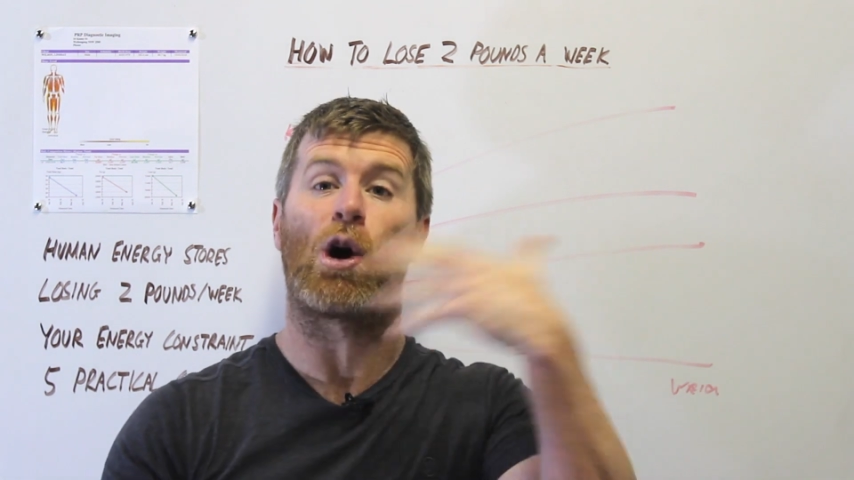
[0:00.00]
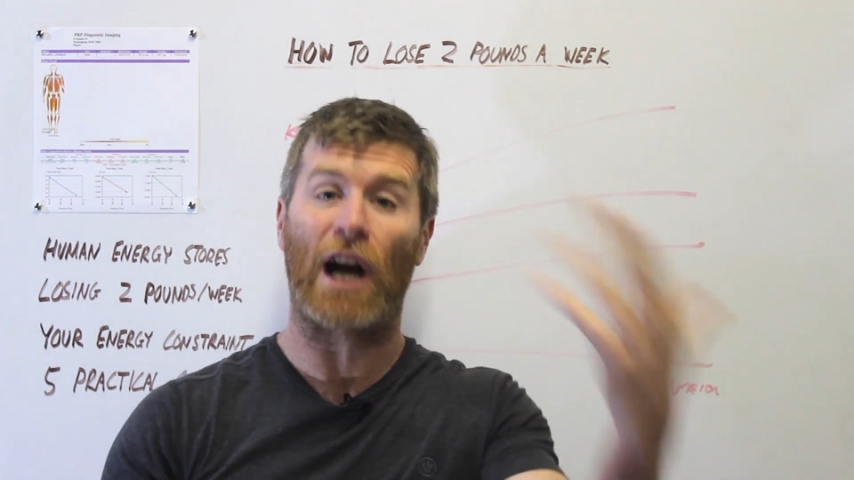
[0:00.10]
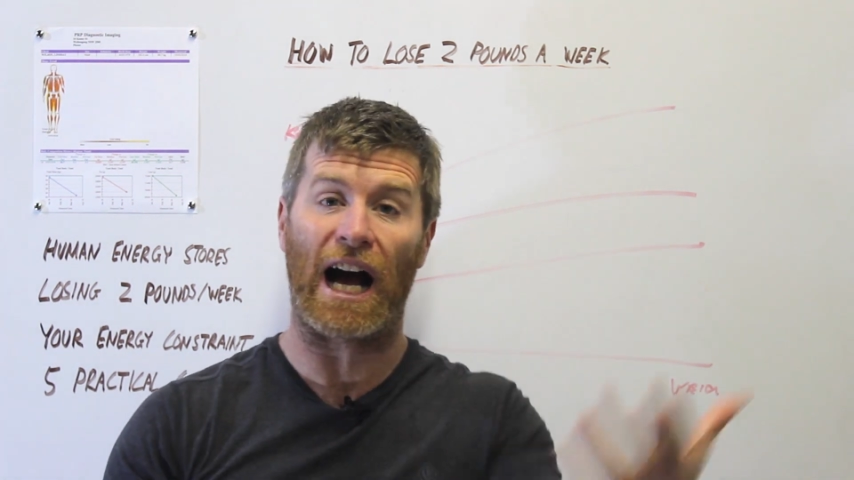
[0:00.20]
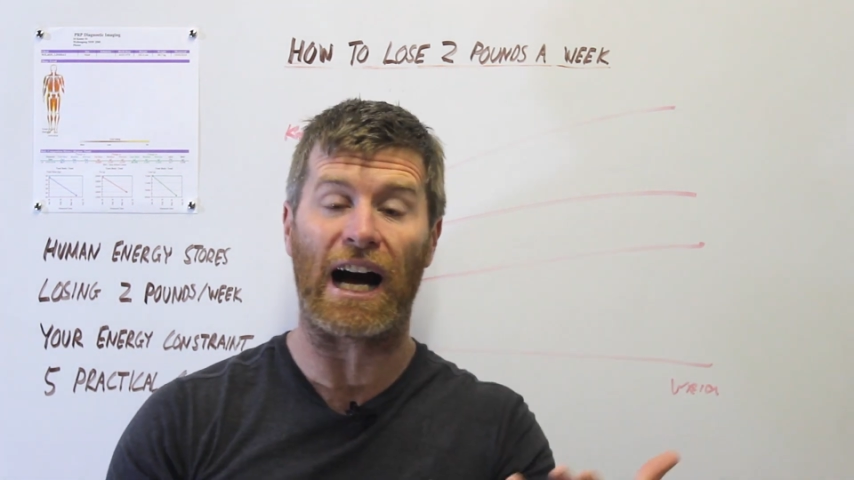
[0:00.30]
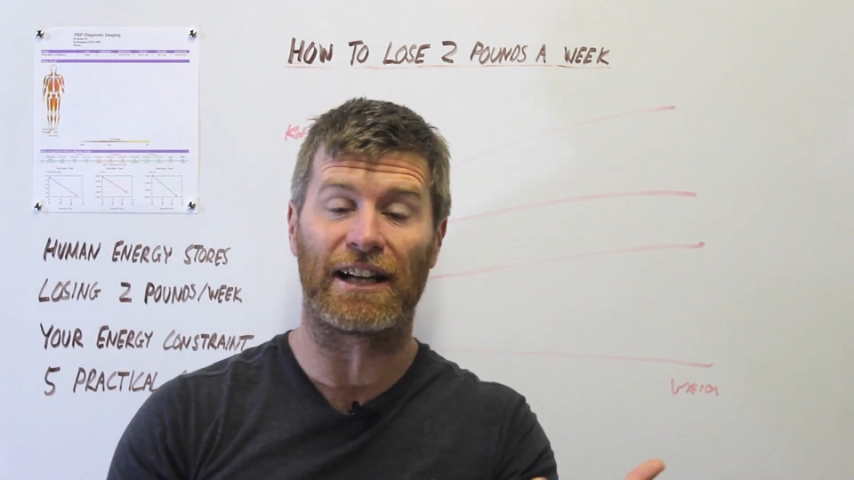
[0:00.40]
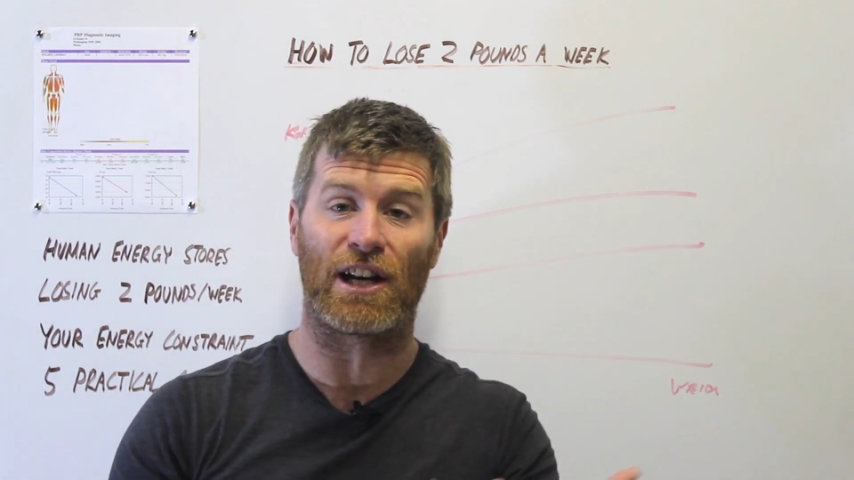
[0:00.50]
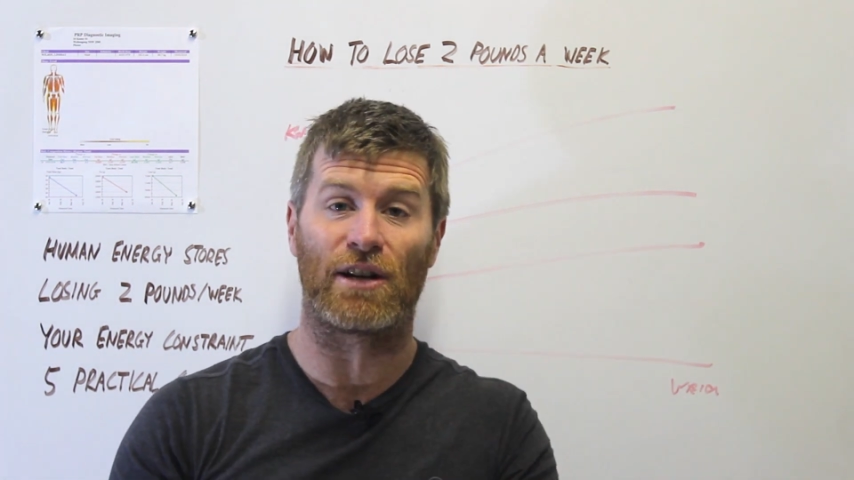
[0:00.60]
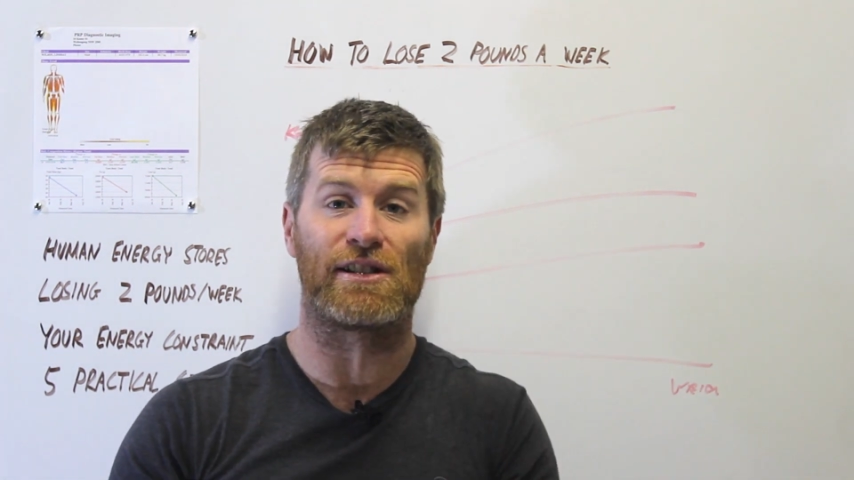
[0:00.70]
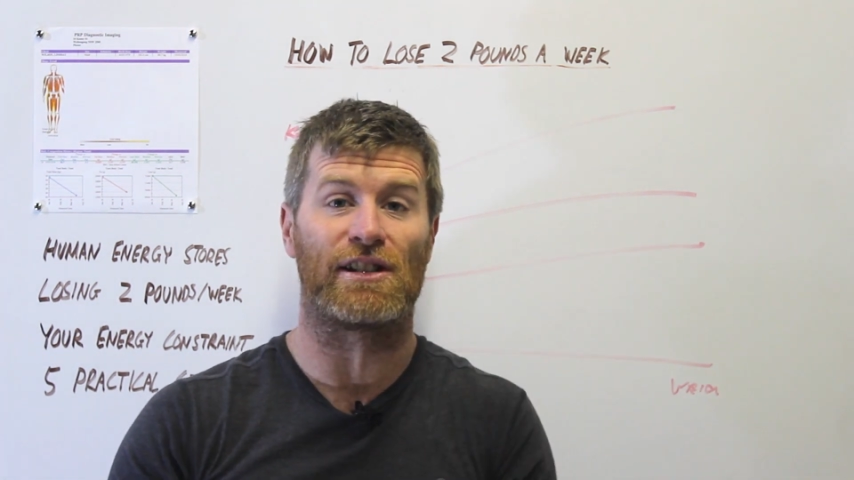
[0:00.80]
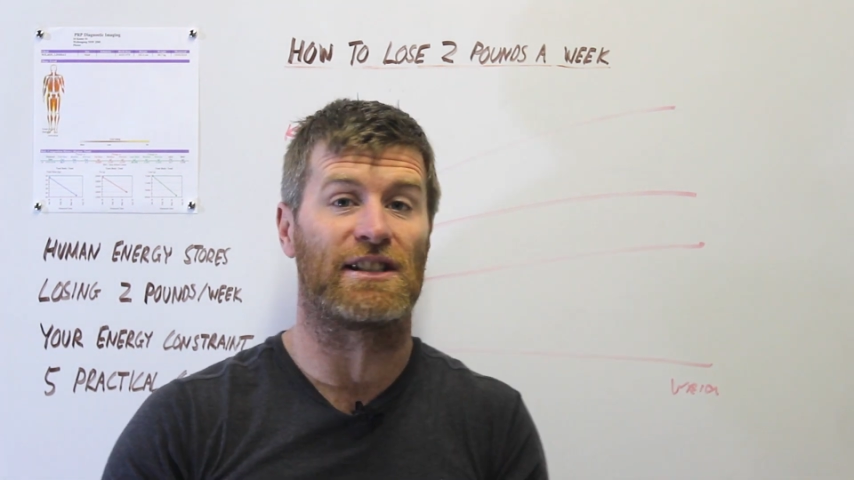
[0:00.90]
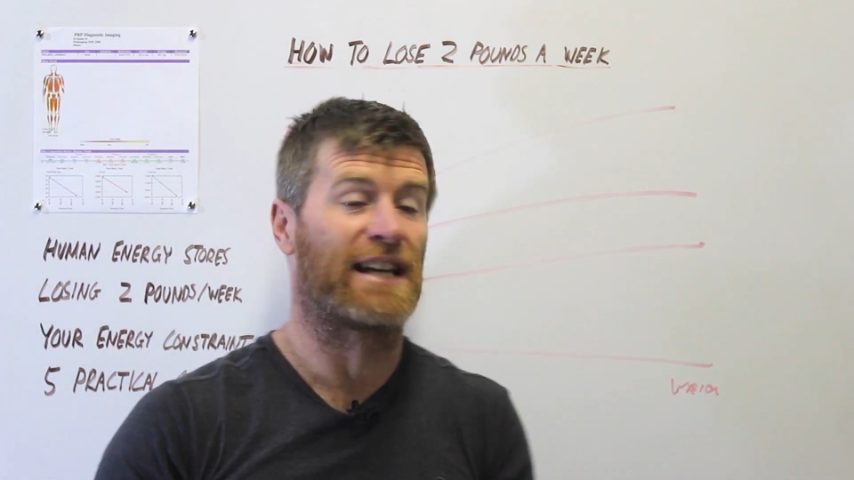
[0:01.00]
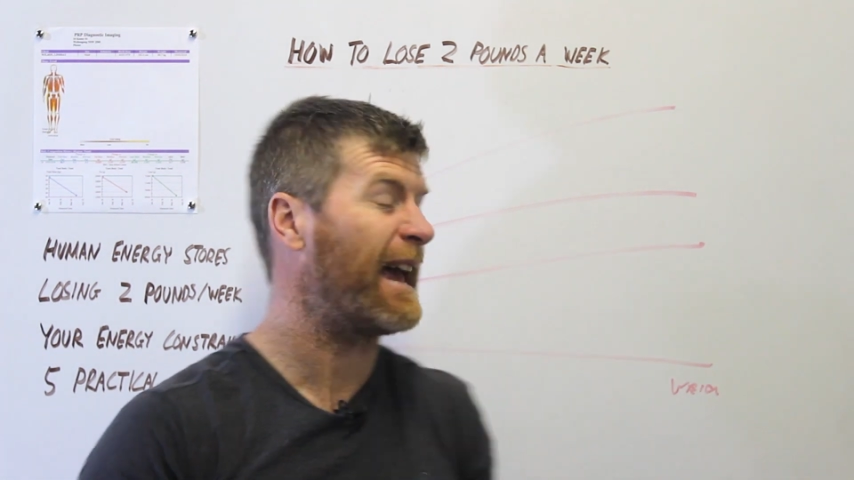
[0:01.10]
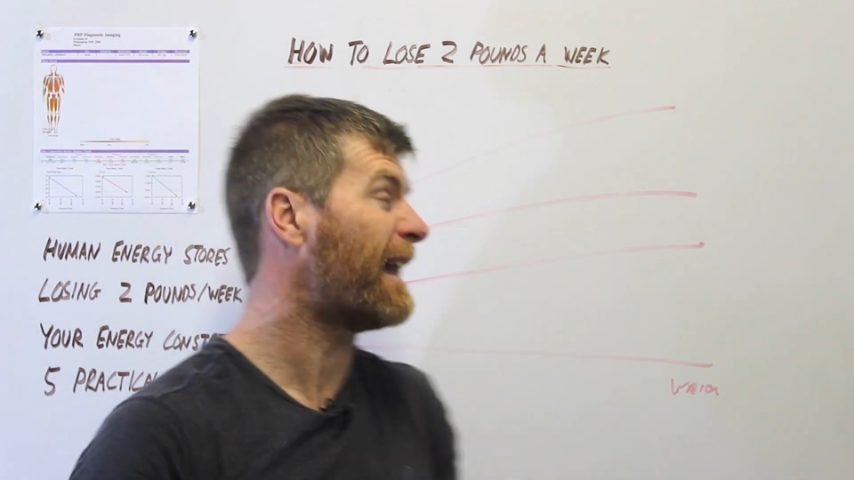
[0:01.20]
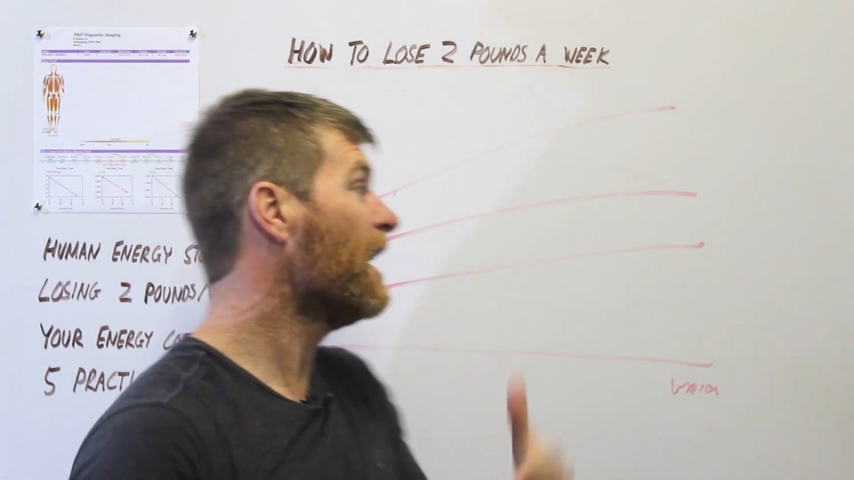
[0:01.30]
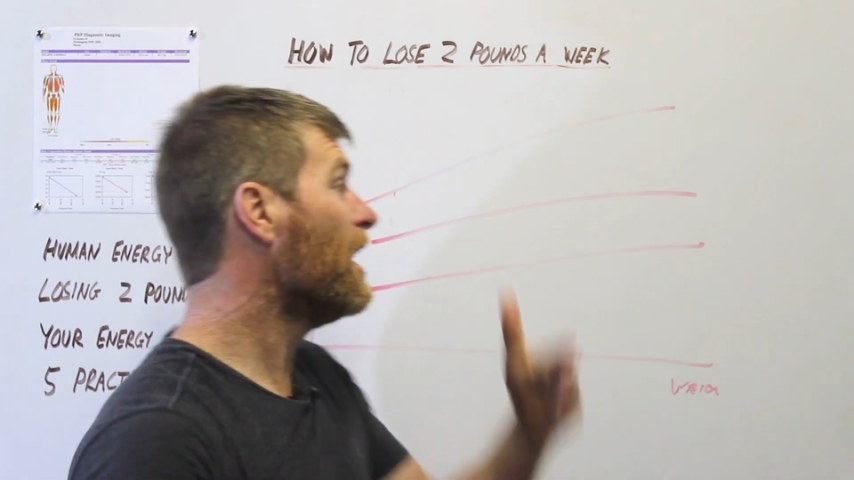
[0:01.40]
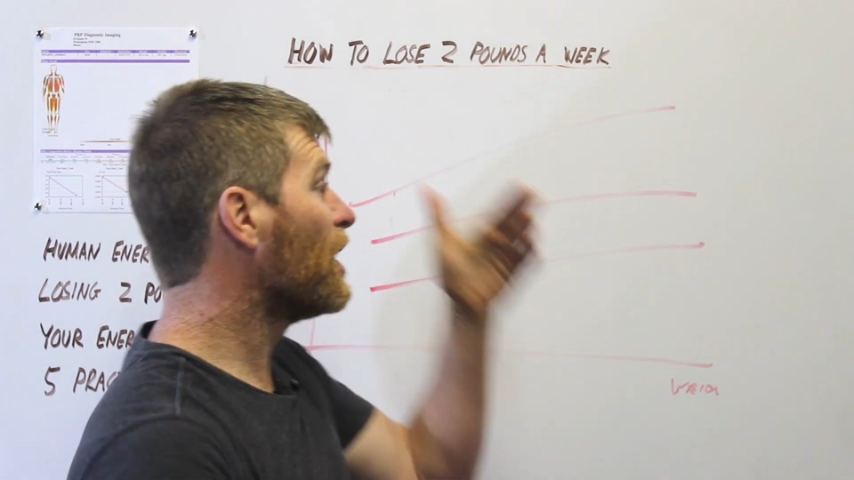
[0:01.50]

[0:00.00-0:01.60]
or cardio to your day,